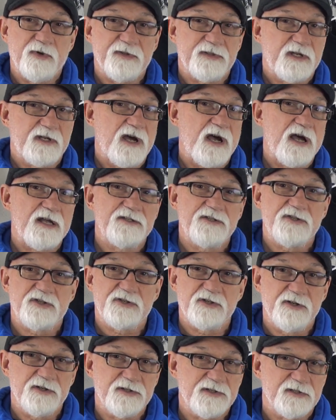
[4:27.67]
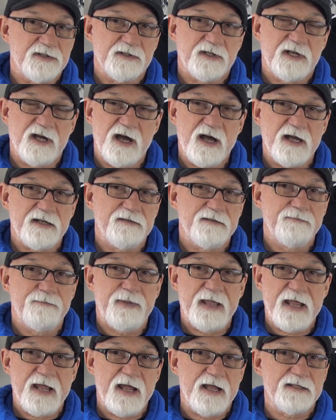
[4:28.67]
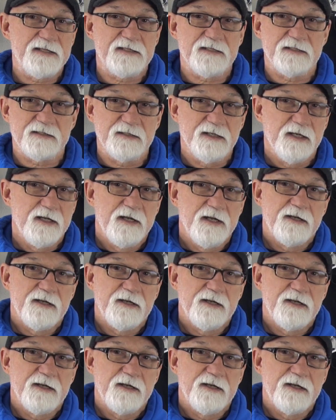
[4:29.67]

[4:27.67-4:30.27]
with cotton shirts and cotton pants and,